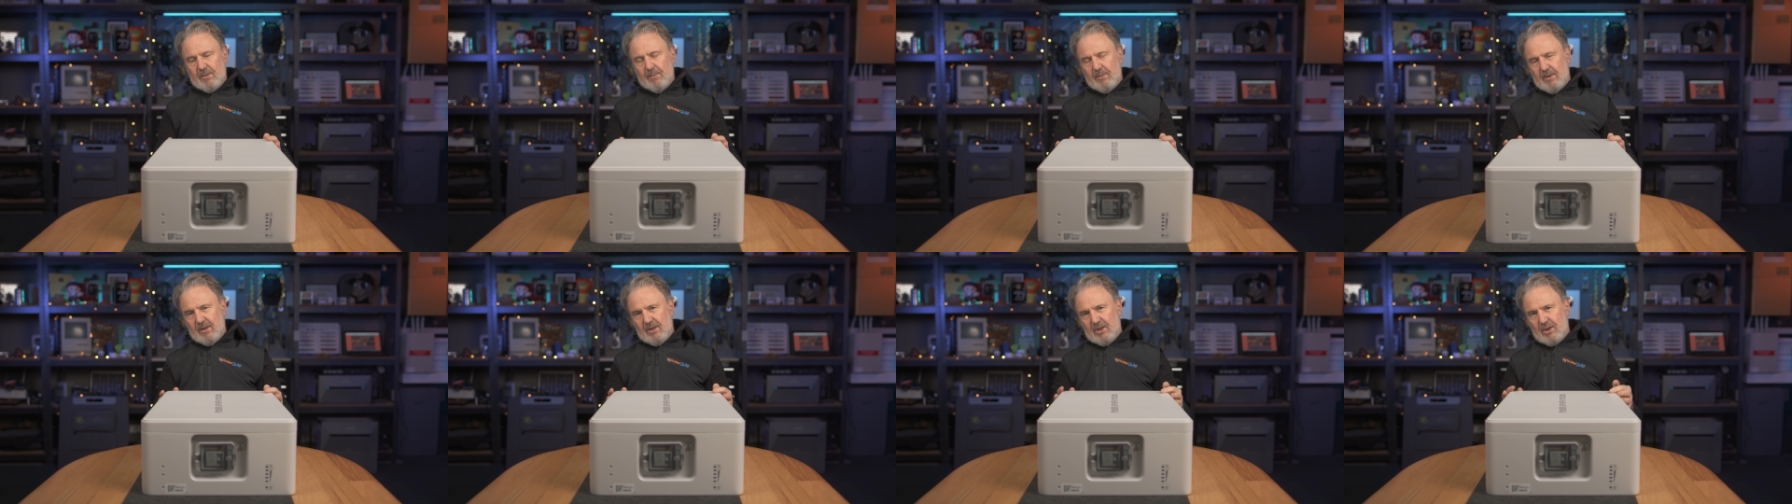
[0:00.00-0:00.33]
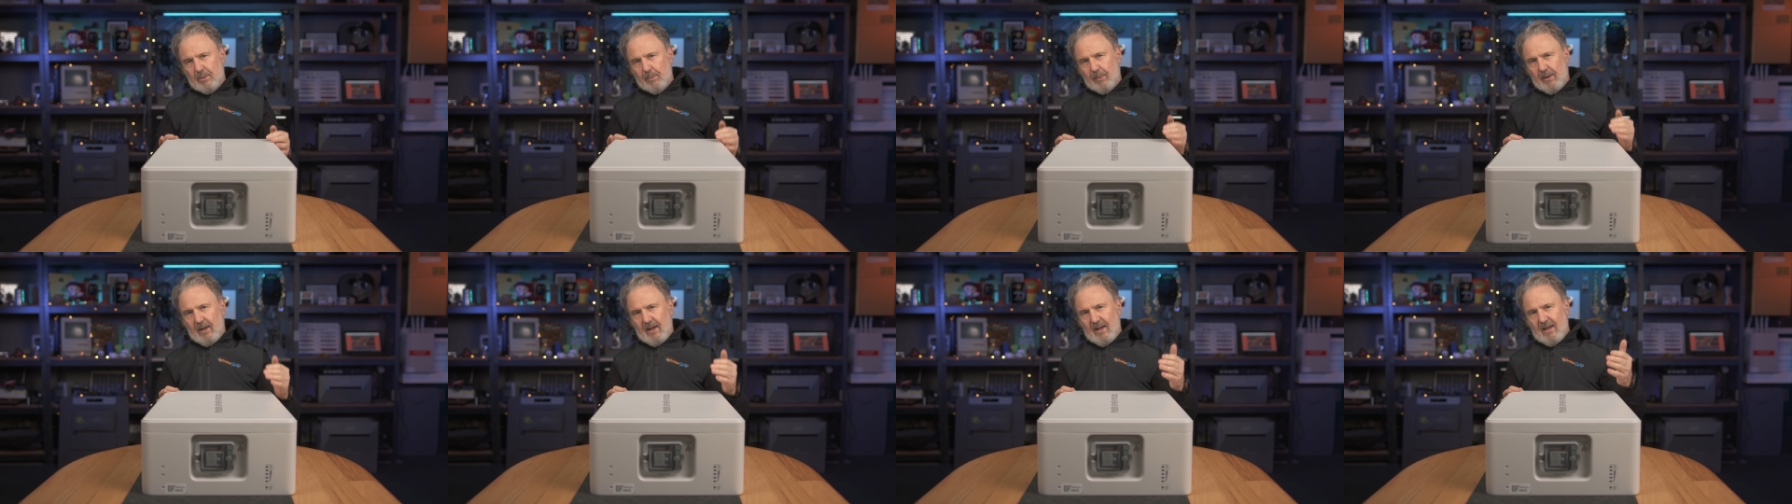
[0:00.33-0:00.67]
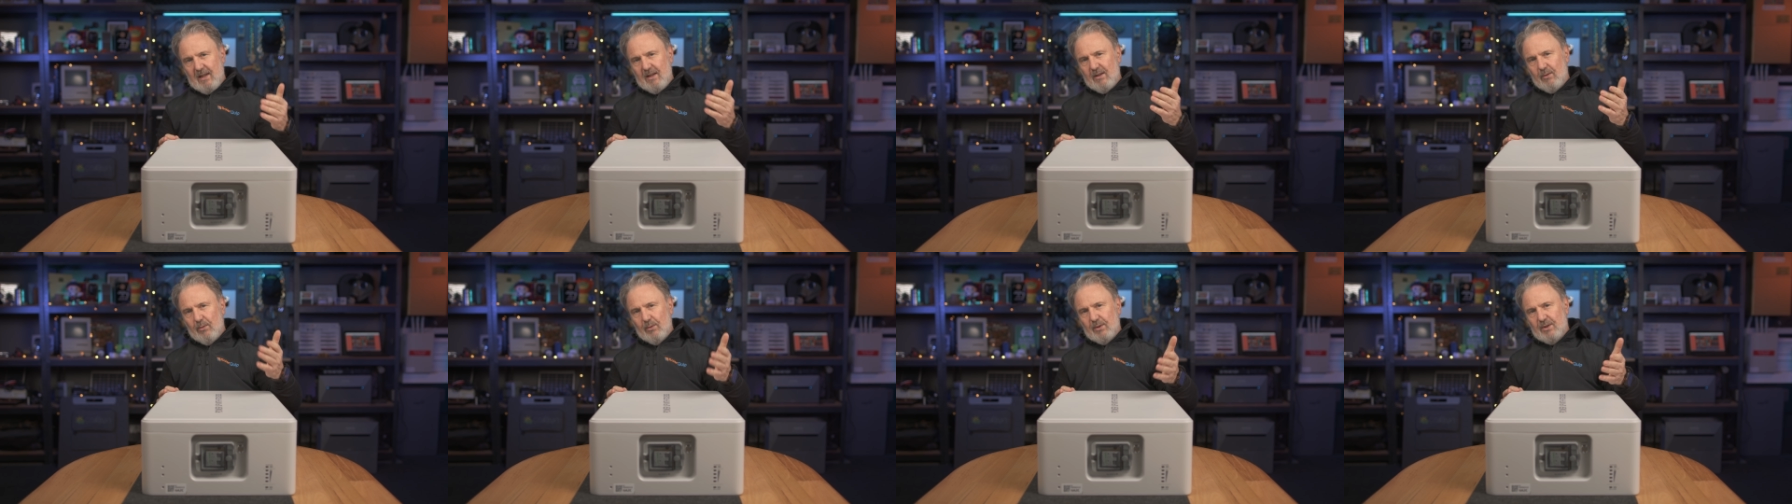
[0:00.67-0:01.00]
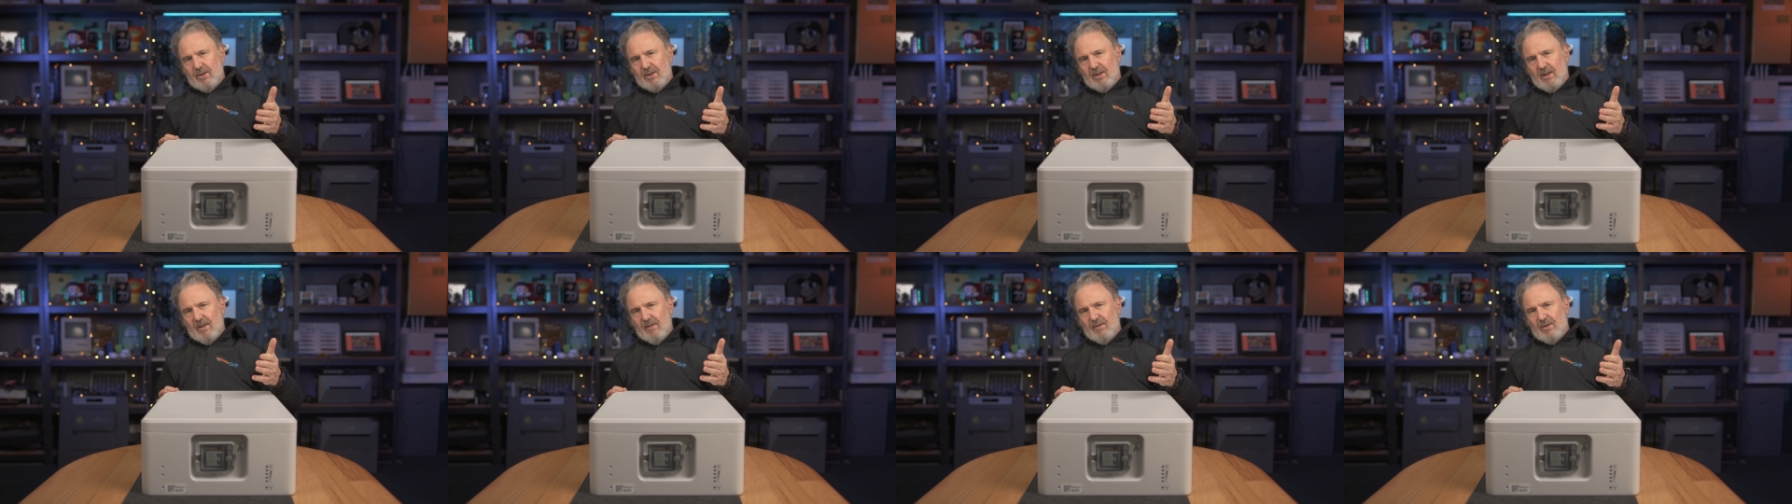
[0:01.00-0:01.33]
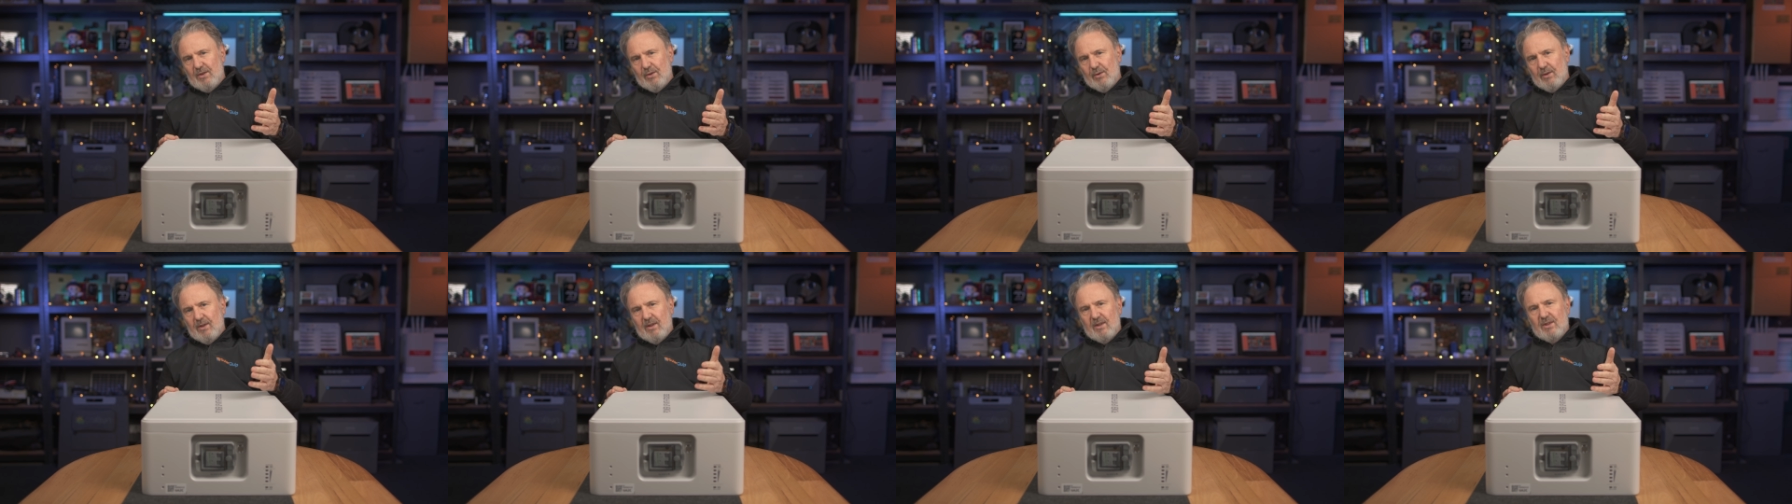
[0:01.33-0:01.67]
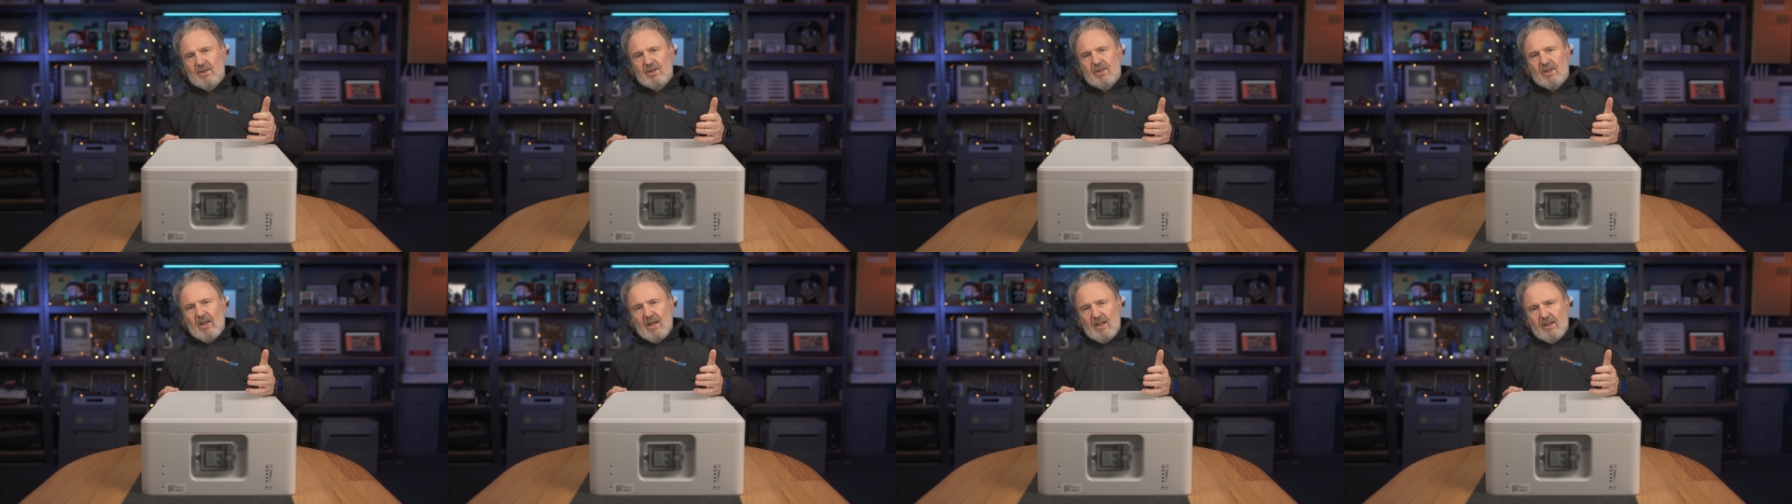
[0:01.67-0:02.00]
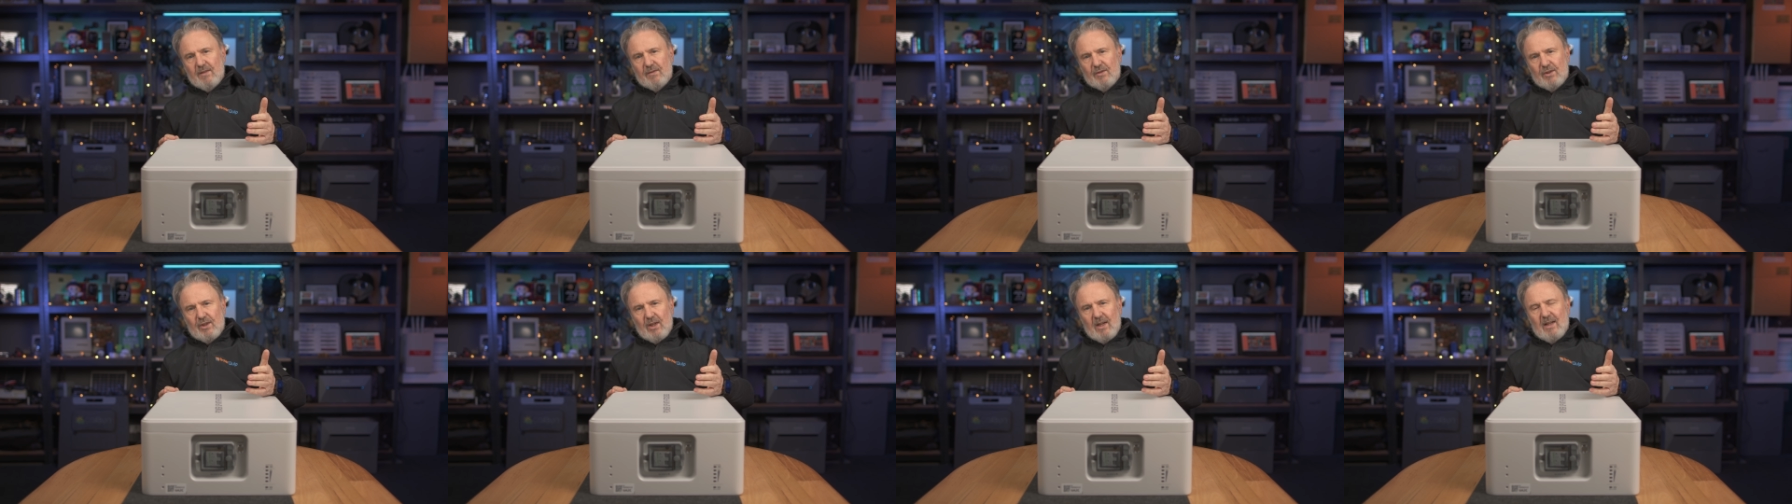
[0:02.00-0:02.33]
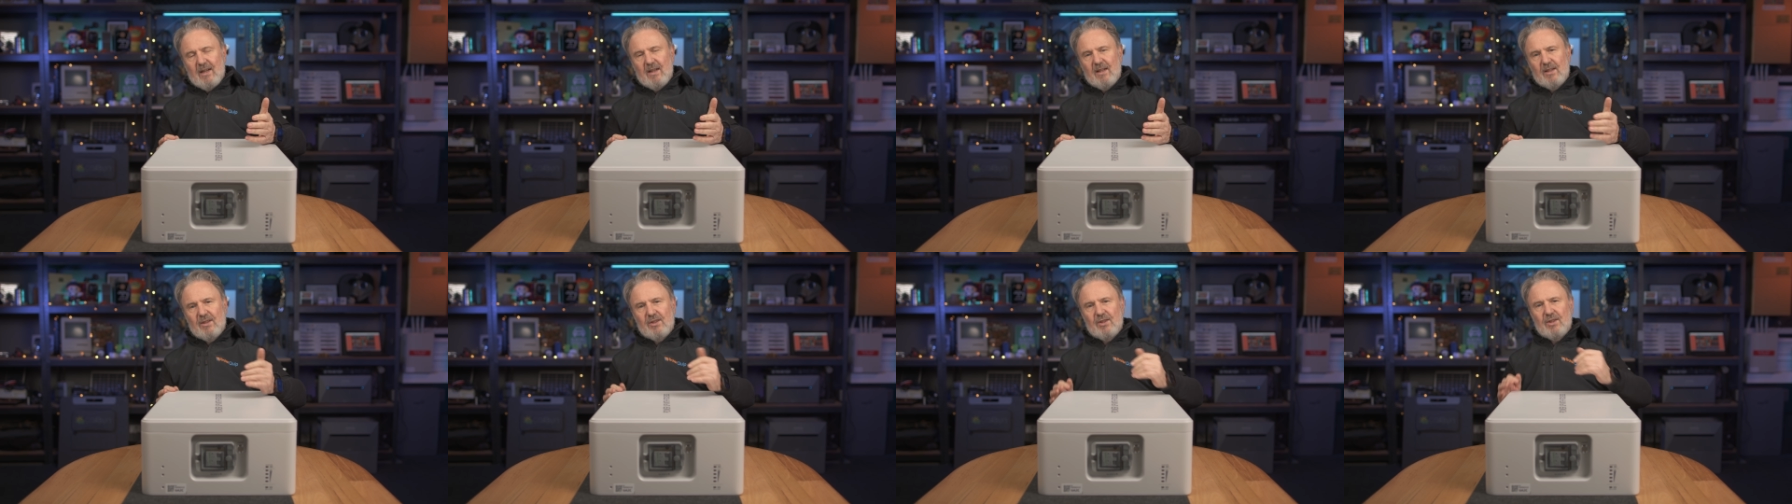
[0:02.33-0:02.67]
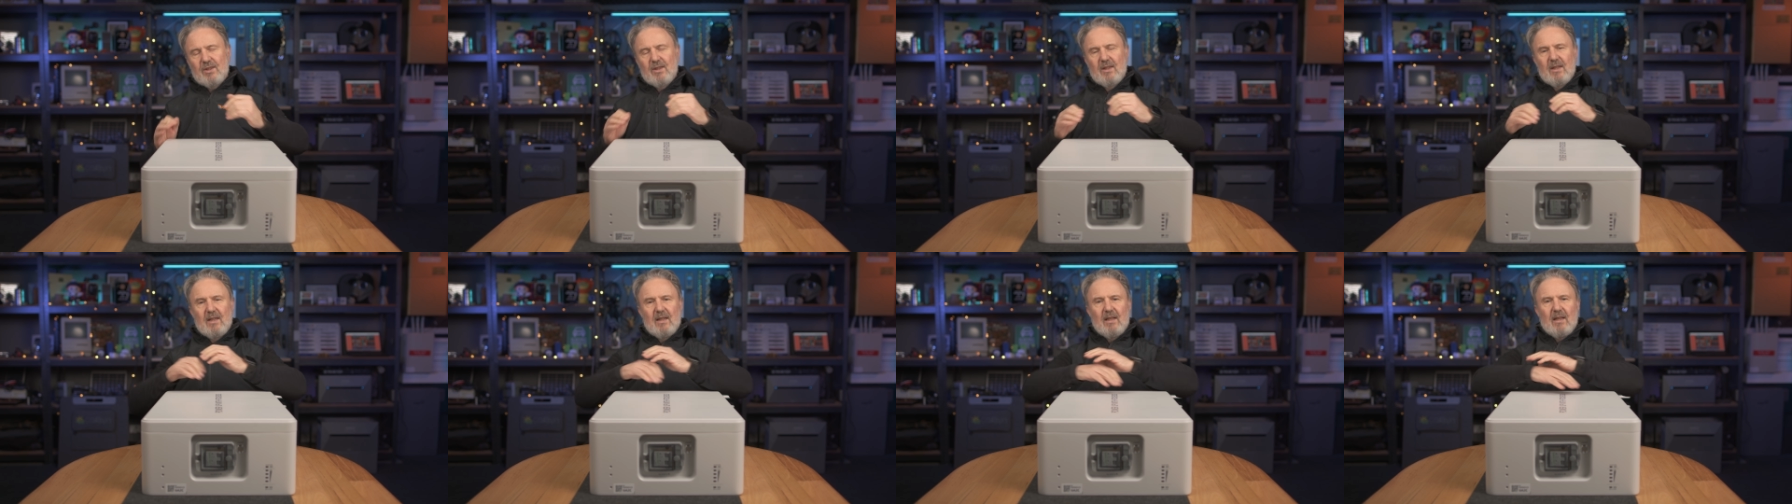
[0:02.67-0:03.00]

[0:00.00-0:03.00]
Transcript: display which gives you a state of charge